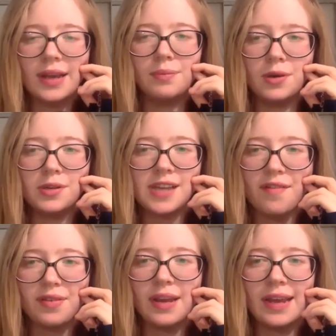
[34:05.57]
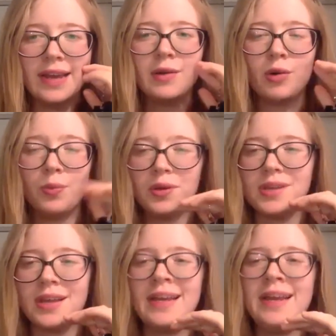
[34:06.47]
It
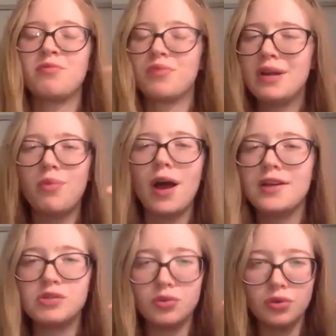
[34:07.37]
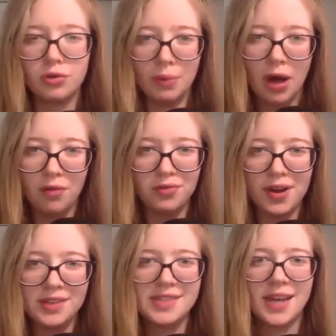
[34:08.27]
rewires your neural
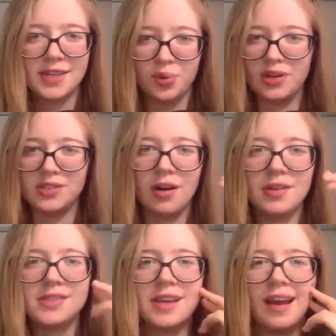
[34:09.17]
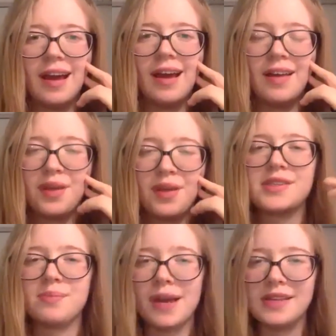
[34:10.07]
pathways. That's what it does. And I think it's
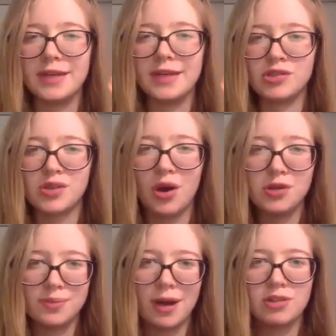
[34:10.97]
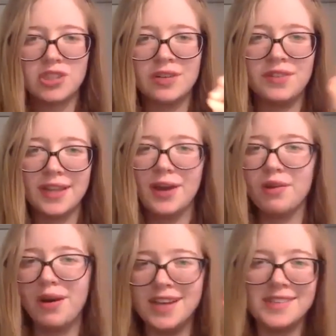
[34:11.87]
amazing. It just goes about shifting that new
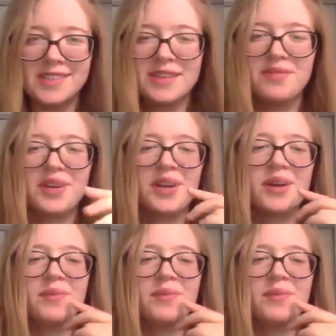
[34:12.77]
identity for you.